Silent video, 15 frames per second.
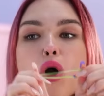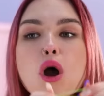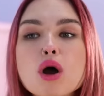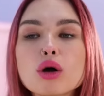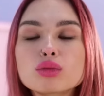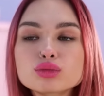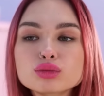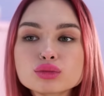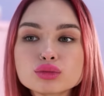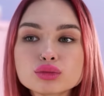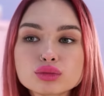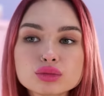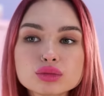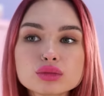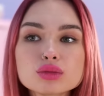Ooh,
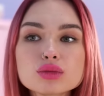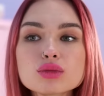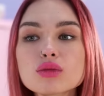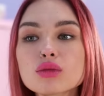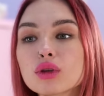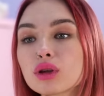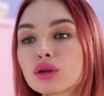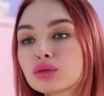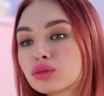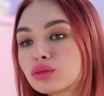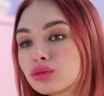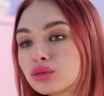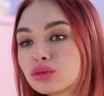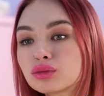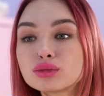now we're
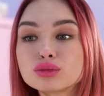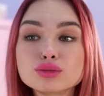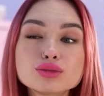talking.